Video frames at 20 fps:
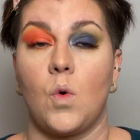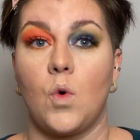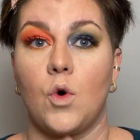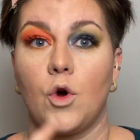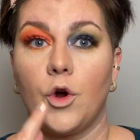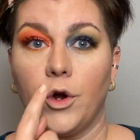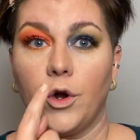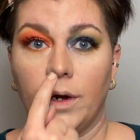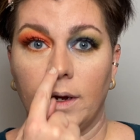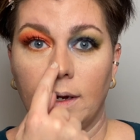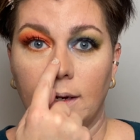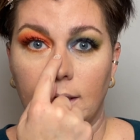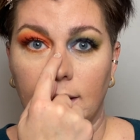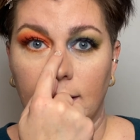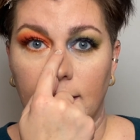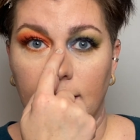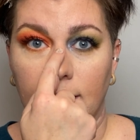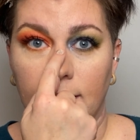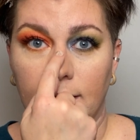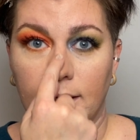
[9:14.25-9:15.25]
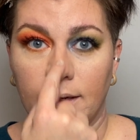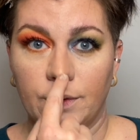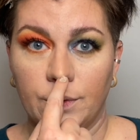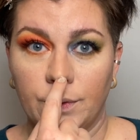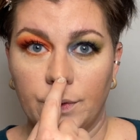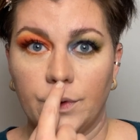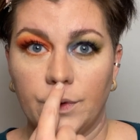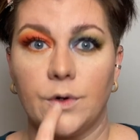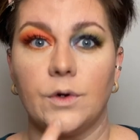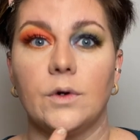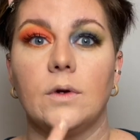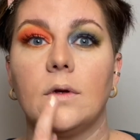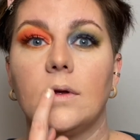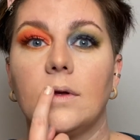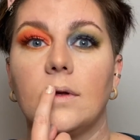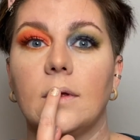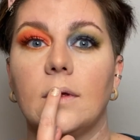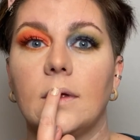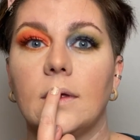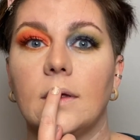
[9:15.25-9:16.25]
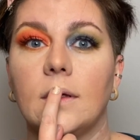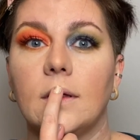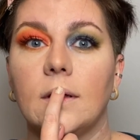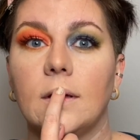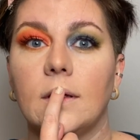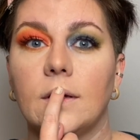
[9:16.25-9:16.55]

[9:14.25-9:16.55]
Now I'm going to add more.